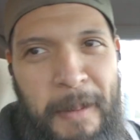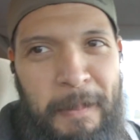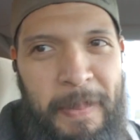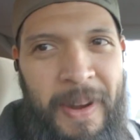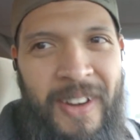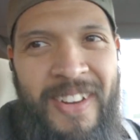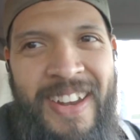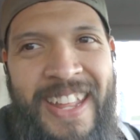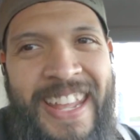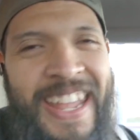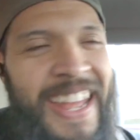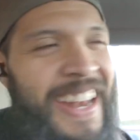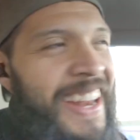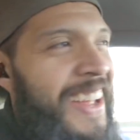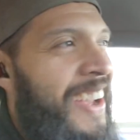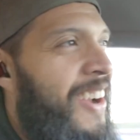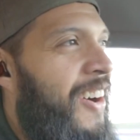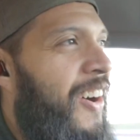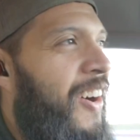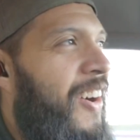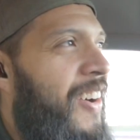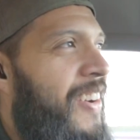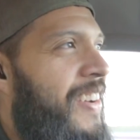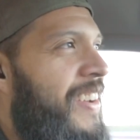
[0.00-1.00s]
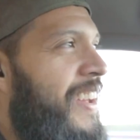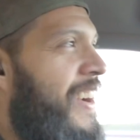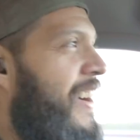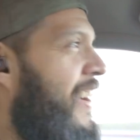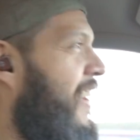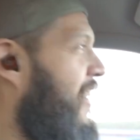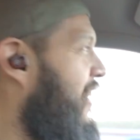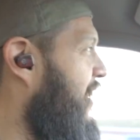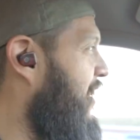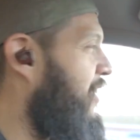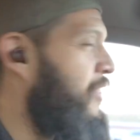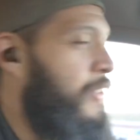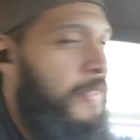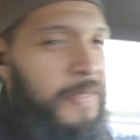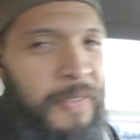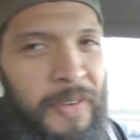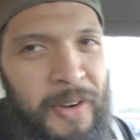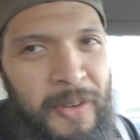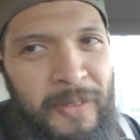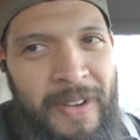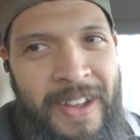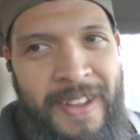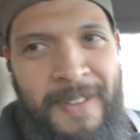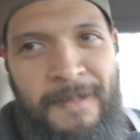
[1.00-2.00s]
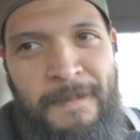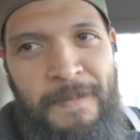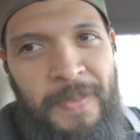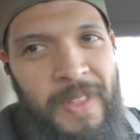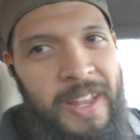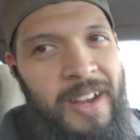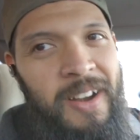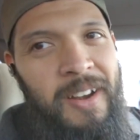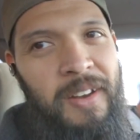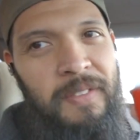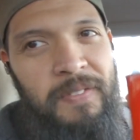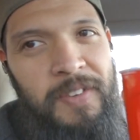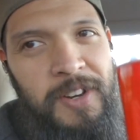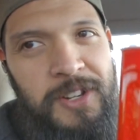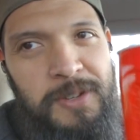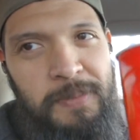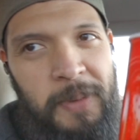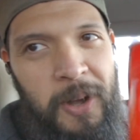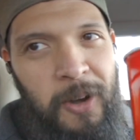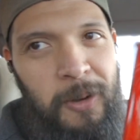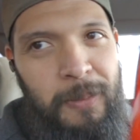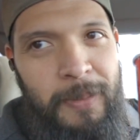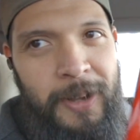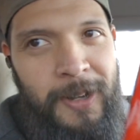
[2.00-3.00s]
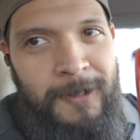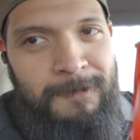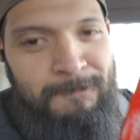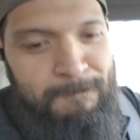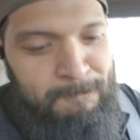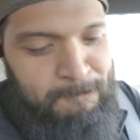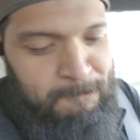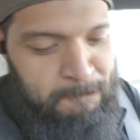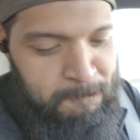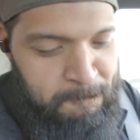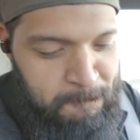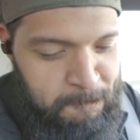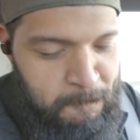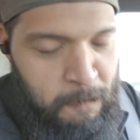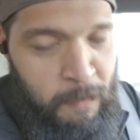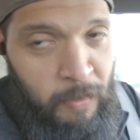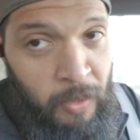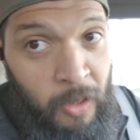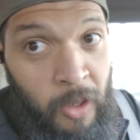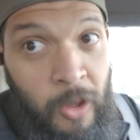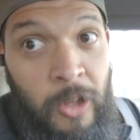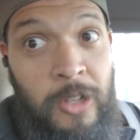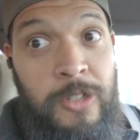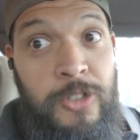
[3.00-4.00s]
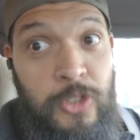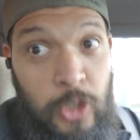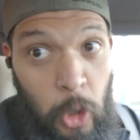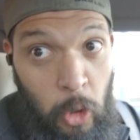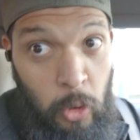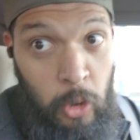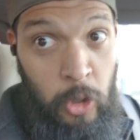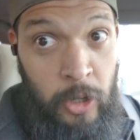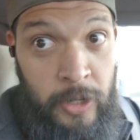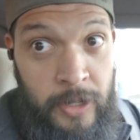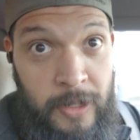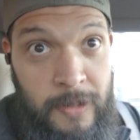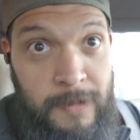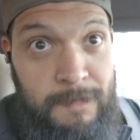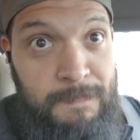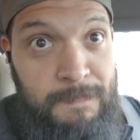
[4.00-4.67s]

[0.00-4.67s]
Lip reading: Barely getting on the freeway, and I already finished my oatmeal. So good.